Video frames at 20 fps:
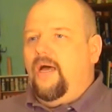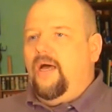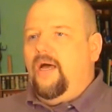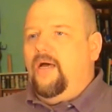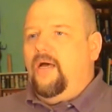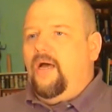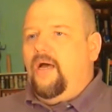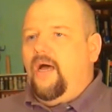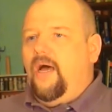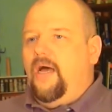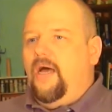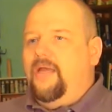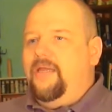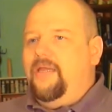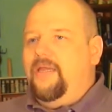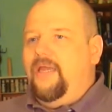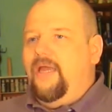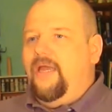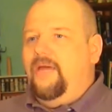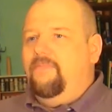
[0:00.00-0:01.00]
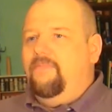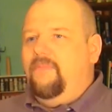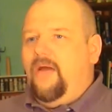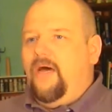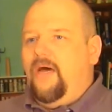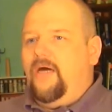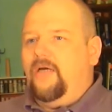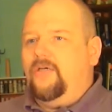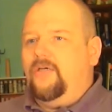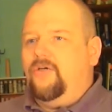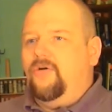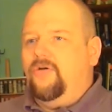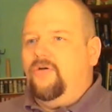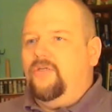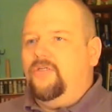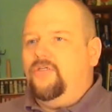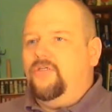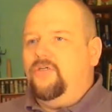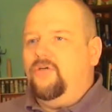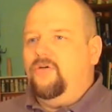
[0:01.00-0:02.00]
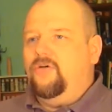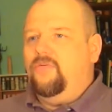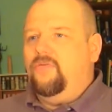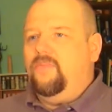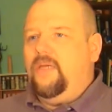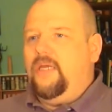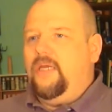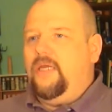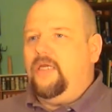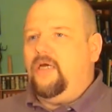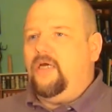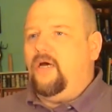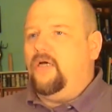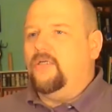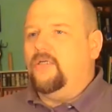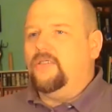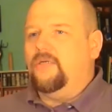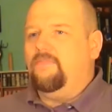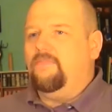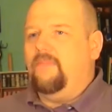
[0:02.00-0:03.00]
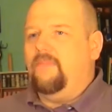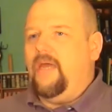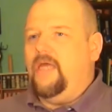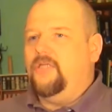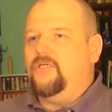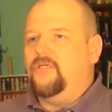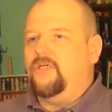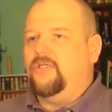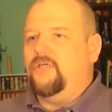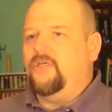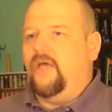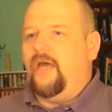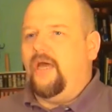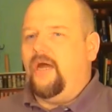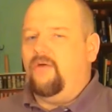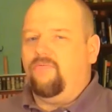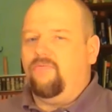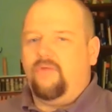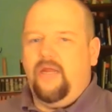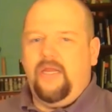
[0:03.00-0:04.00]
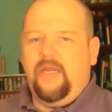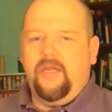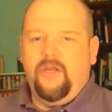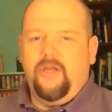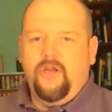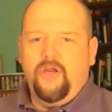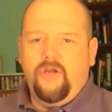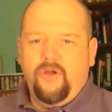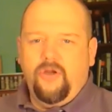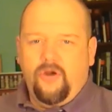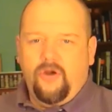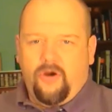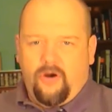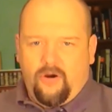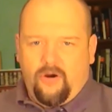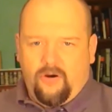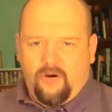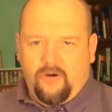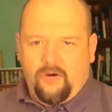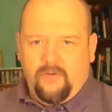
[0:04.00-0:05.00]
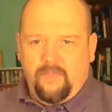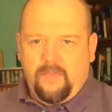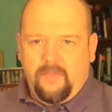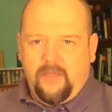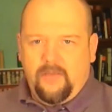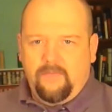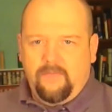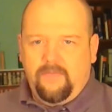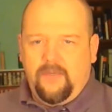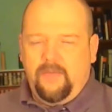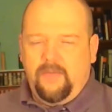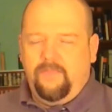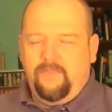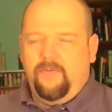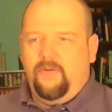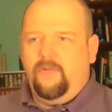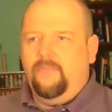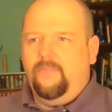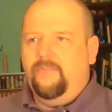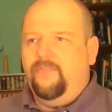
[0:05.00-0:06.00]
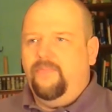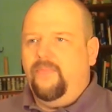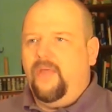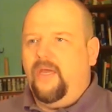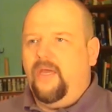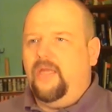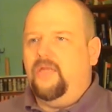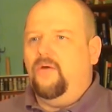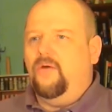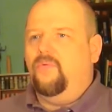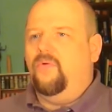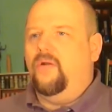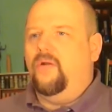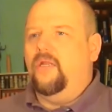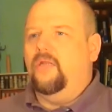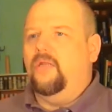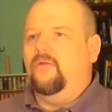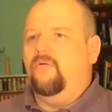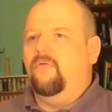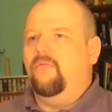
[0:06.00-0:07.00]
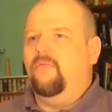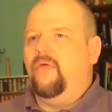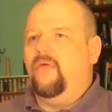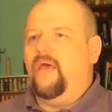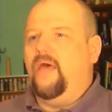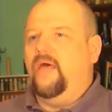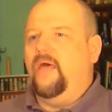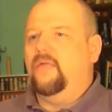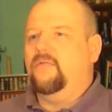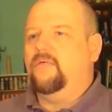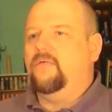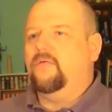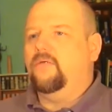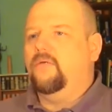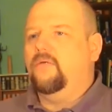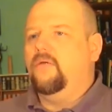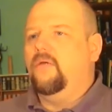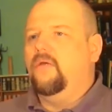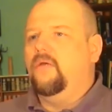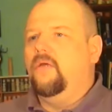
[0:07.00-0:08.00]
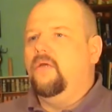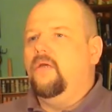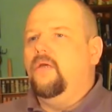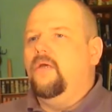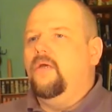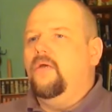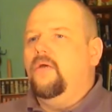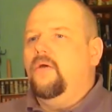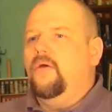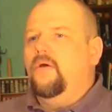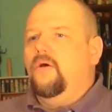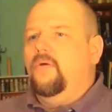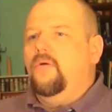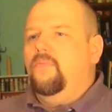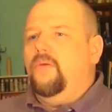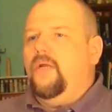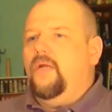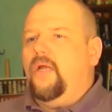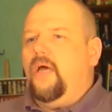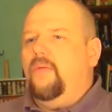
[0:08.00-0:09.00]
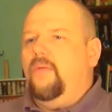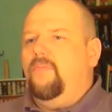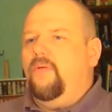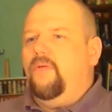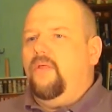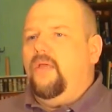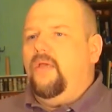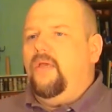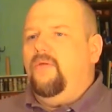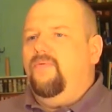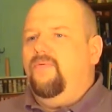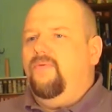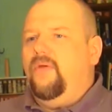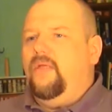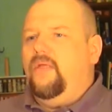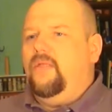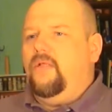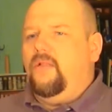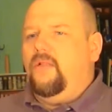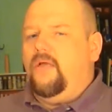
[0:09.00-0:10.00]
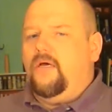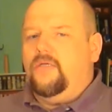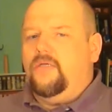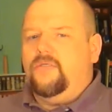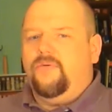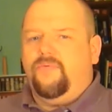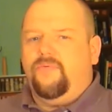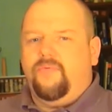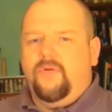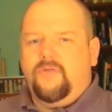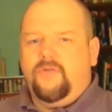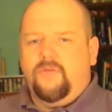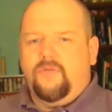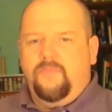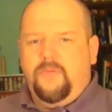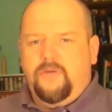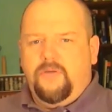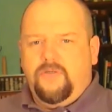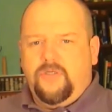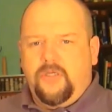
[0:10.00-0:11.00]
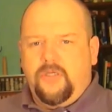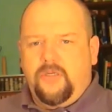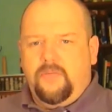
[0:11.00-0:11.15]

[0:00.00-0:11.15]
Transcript: I am not going to be causing magic to outright harm people. I don't want to do that. But I believe in the laws of retribution.